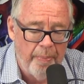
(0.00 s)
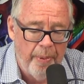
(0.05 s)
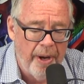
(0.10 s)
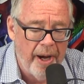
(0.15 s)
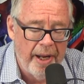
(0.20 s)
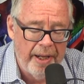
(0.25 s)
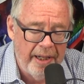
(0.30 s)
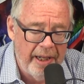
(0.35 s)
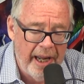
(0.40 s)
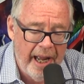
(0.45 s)

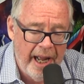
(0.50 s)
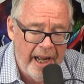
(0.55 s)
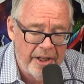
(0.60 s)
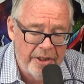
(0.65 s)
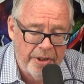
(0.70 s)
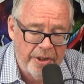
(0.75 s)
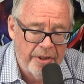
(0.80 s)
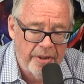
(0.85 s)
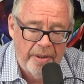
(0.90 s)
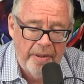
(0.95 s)

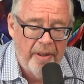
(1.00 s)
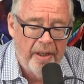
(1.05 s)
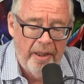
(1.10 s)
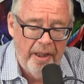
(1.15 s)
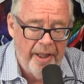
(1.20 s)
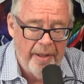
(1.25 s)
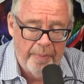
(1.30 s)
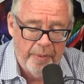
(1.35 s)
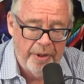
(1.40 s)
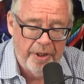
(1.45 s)
podcast
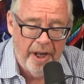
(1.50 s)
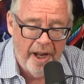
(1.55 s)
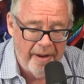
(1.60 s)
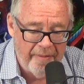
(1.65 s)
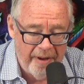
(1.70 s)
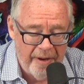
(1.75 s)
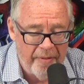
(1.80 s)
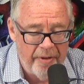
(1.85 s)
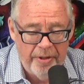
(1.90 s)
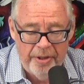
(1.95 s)
clips
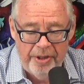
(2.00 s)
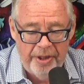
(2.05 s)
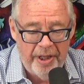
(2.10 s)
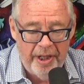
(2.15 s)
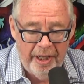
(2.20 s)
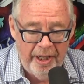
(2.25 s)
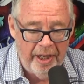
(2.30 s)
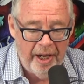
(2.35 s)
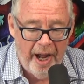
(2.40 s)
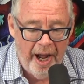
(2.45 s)
I've ever
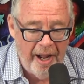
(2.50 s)
seen.